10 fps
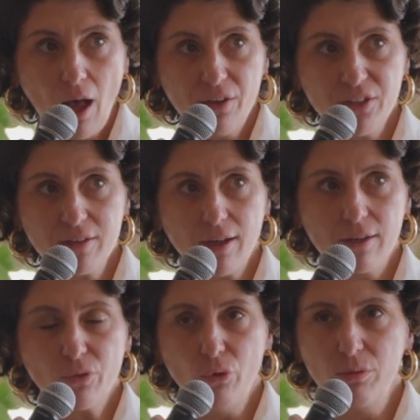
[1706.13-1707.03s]
I think
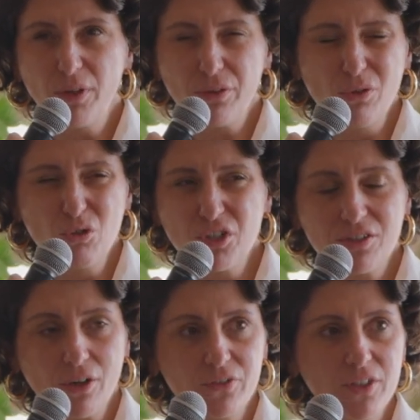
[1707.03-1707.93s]
that all
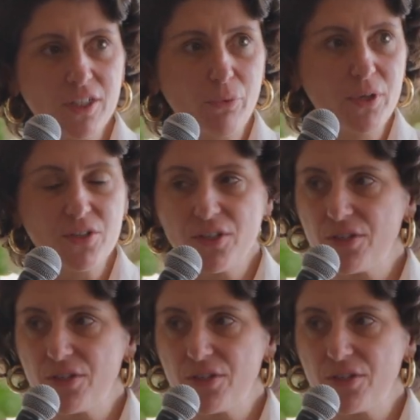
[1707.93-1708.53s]
mythologies are dealing with